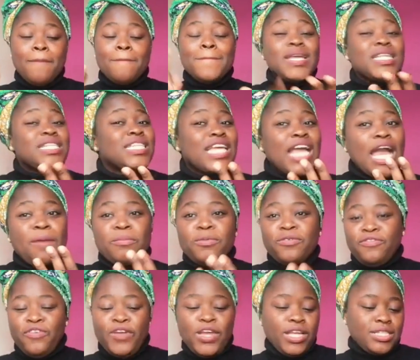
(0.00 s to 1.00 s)
Meeting up
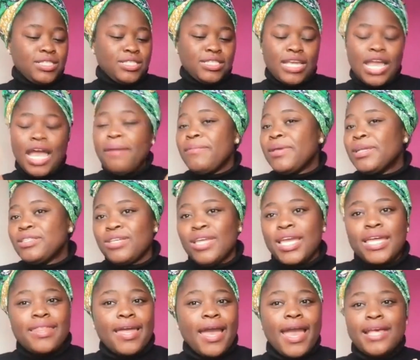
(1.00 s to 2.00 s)
with friends, coming
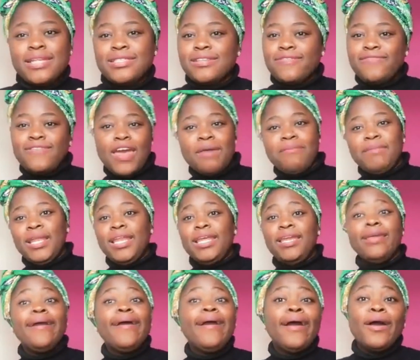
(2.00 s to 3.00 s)
together as a
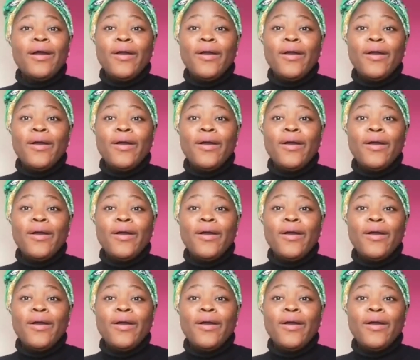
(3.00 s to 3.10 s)
family,